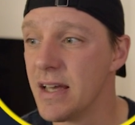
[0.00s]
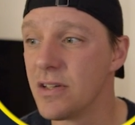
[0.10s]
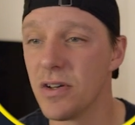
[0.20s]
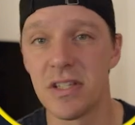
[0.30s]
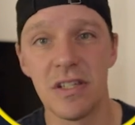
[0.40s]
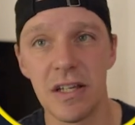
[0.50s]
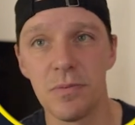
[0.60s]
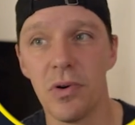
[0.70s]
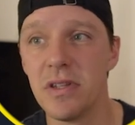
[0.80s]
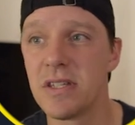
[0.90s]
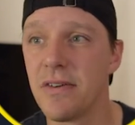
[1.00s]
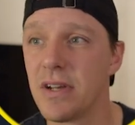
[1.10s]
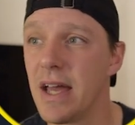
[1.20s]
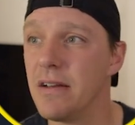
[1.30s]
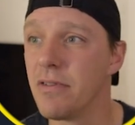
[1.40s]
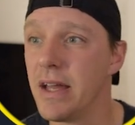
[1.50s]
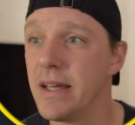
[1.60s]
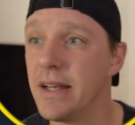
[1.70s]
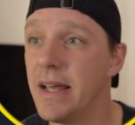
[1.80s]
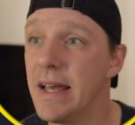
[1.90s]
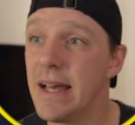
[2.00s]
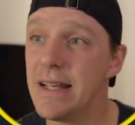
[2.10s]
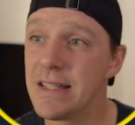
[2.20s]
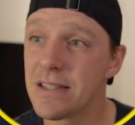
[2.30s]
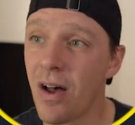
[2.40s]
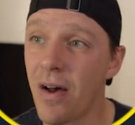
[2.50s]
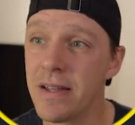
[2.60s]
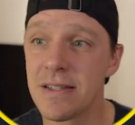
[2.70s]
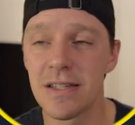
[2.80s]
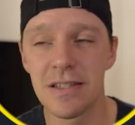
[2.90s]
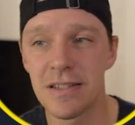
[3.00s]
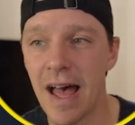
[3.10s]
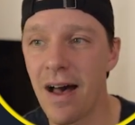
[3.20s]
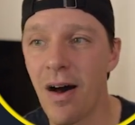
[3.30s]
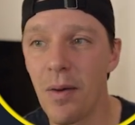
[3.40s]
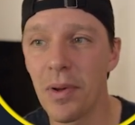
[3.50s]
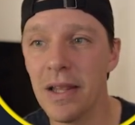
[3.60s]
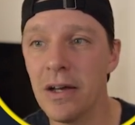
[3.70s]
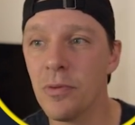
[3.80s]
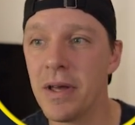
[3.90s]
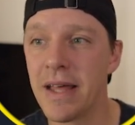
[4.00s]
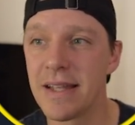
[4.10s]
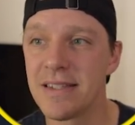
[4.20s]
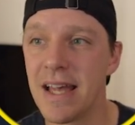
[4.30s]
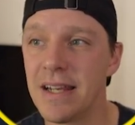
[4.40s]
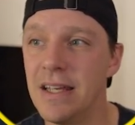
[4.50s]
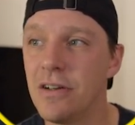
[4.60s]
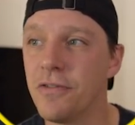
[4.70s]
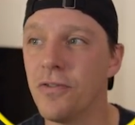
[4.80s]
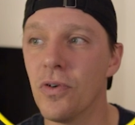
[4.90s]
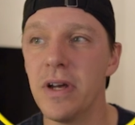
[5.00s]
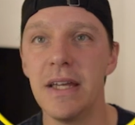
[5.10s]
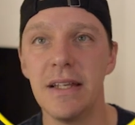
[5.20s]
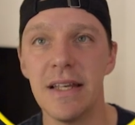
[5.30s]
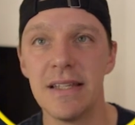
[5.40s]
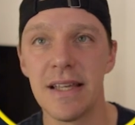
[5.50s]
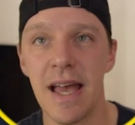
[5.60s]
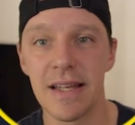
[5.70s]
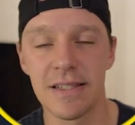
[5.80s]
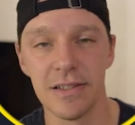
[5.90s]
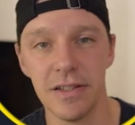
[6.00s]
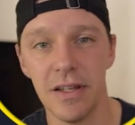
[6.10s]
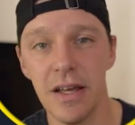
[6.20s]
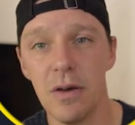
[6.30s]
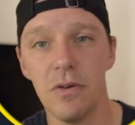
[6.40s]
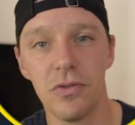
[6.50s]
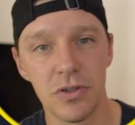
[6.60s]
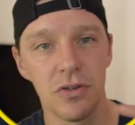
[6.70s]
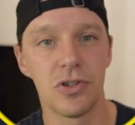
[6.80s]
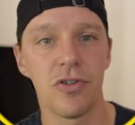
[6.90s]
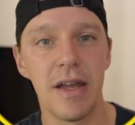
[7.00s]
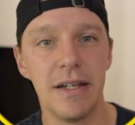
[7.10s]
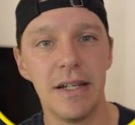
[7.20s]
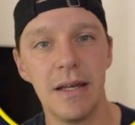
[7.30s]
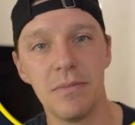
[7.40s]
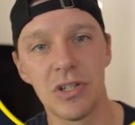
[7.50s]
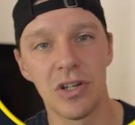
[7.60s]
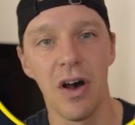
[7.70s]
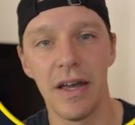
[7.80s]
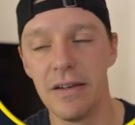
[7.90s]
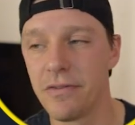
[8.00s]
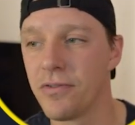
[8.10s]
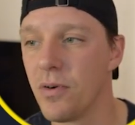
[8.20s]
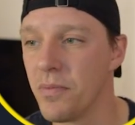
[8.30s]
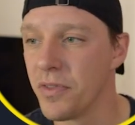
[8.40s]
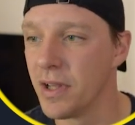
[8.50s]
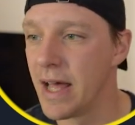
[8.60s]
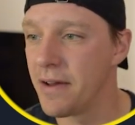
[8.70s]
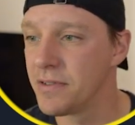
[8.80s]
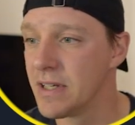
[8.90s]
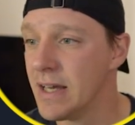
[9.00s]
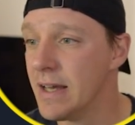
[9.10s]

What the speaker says: Got a 6.78 rating. And he's starting to stat up a little bit. That technique of 14 is excellent. We've also training him to cut in from the left.